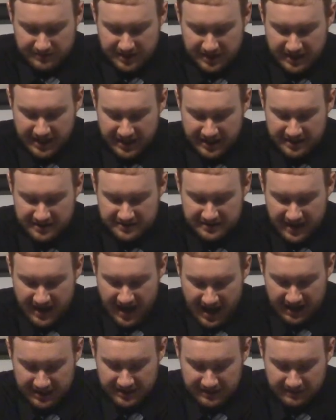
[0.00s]
to needing to stay
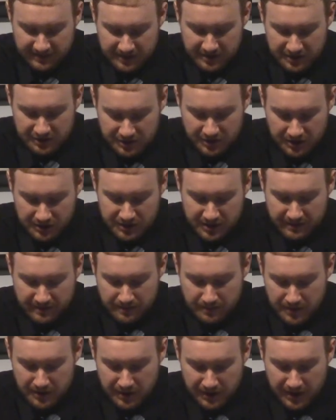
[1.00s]
active in the church
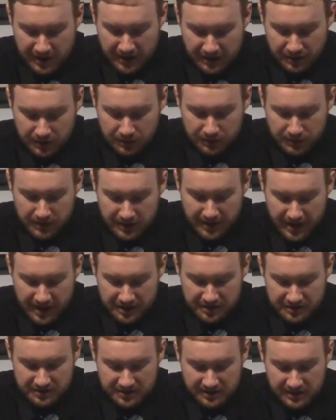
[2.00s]
even when you're getting older,
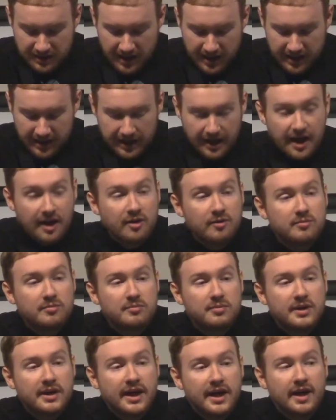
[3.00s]
not just gliding out.
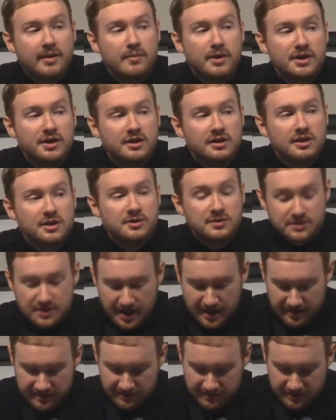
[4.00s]
But hey, I'm on the low
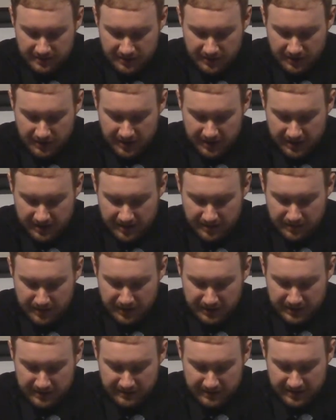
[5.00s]
side of 30. I'm
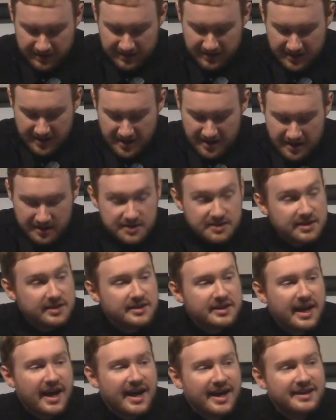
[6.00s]
going to leave it
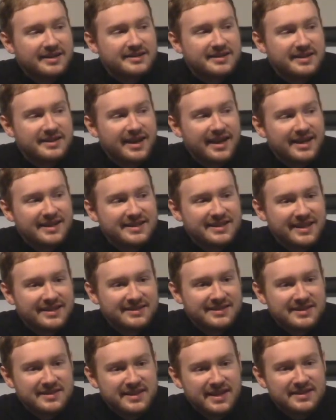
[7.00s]
to Dad tonight,
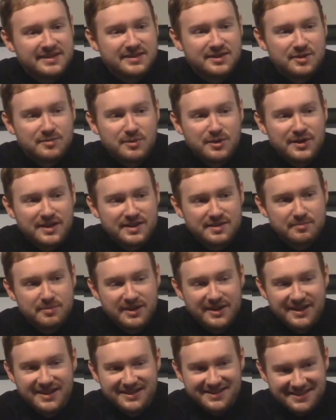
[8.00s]
since he has a little more
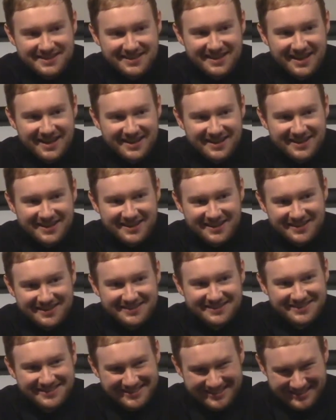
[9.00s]
experience in that
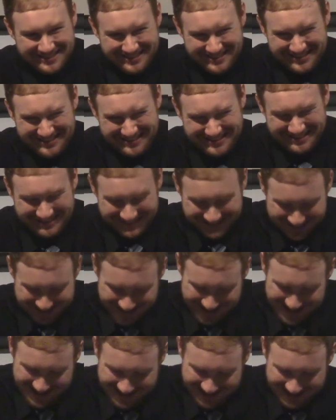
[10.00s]
area.
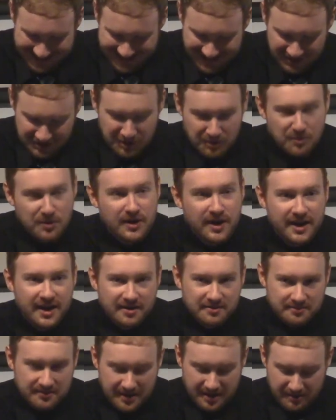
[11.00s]
No, don't worry,
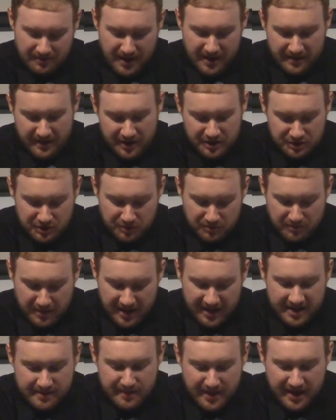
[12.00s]
I ran that joke
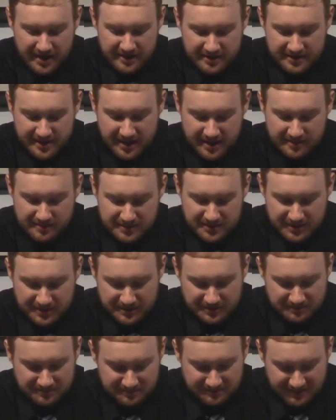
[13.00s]
by him ahead of time,
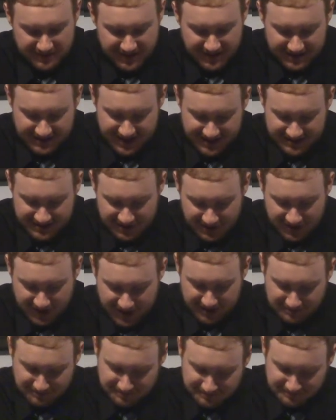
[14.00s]
so that's
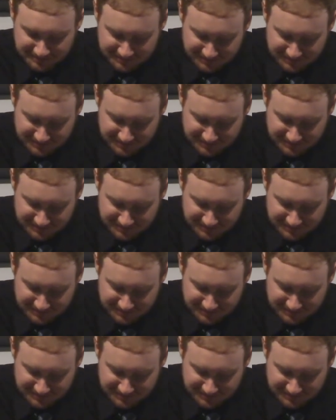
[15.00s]
okay.